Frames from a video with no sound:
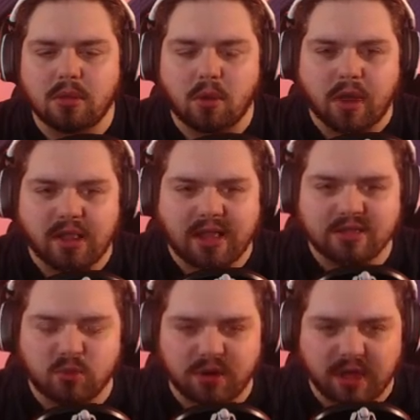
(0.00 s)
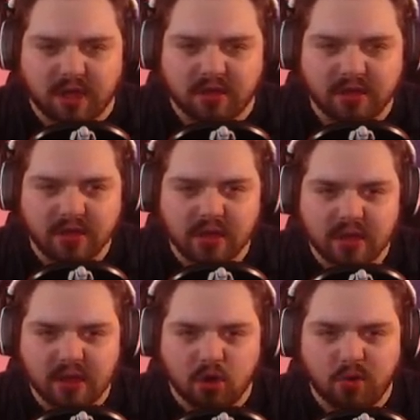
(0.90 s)
Okay, last one again.
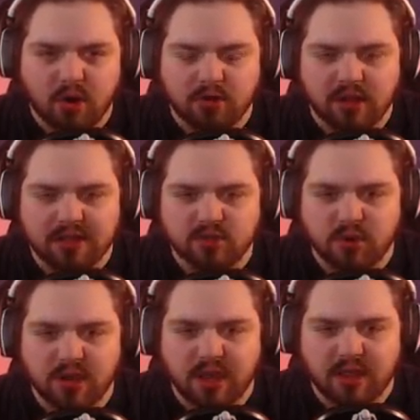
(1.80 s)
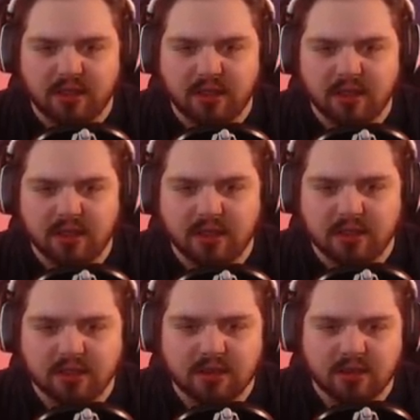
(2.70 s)
Here we are the last one again.
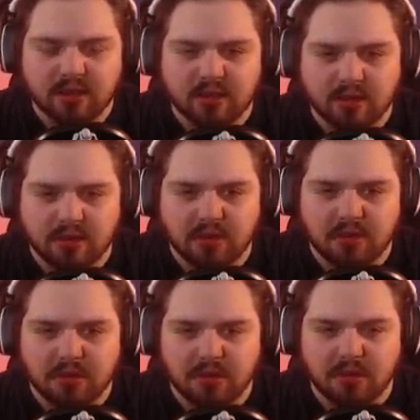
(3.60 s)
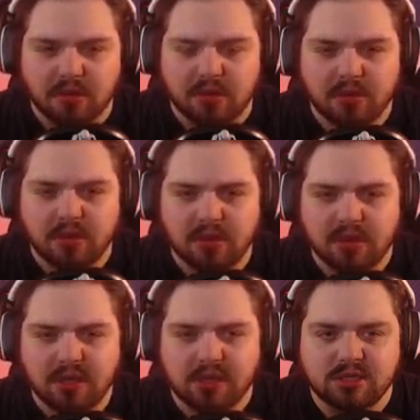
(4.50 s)
Oh,
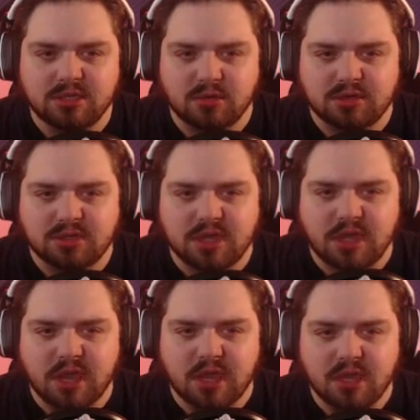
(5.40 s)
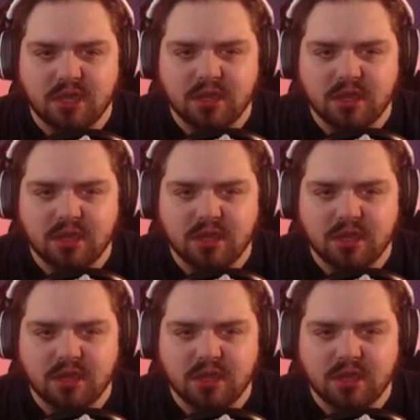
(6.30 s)
he's so sneaky.